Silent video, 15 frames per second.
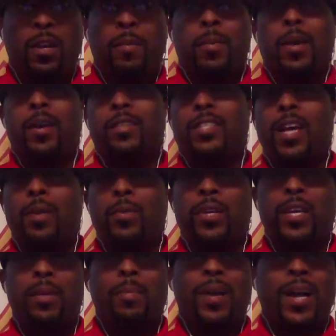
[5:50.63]
But every time we
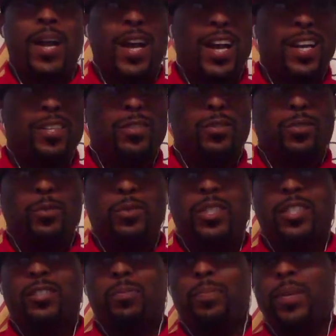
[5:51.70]
get behind you, you
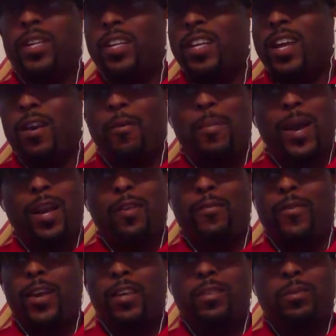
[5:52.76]
just spit in everybody's
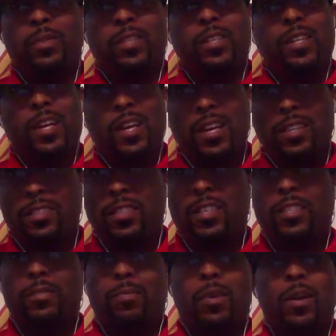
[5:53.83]
face with the
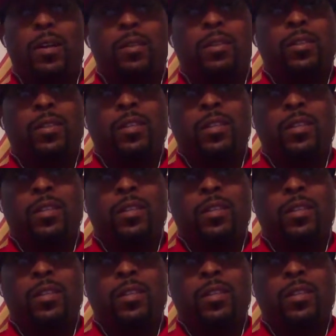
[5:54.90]
nonsense, bro.